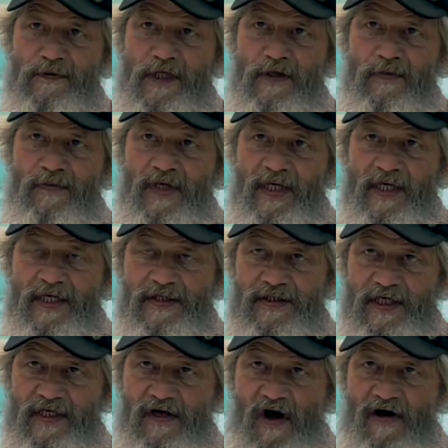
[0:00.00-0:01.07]

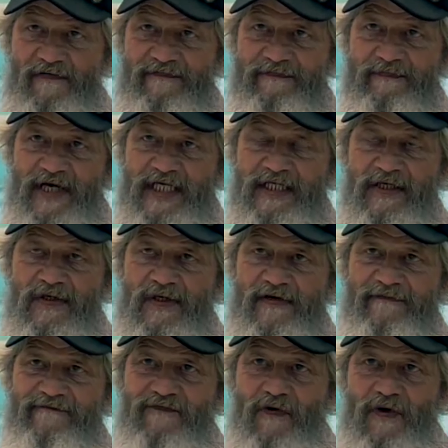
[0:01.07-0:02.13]
modernization,
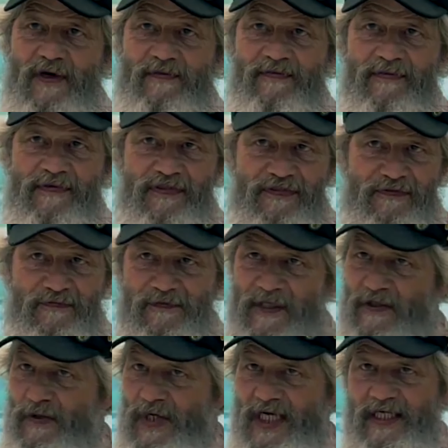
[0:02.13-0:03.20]
abandoning the past,
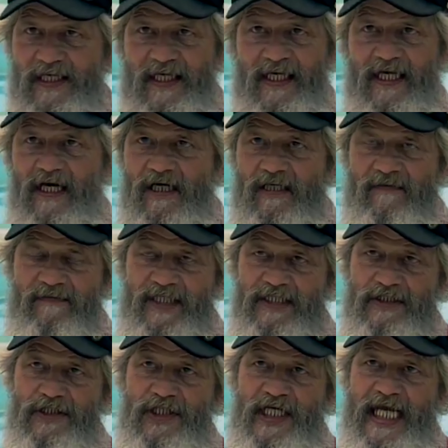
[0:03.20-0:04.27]
but
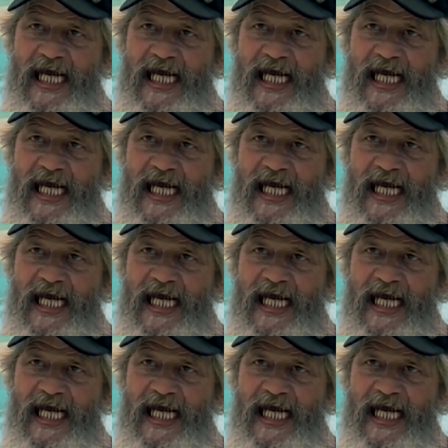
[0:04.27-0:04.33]
they want to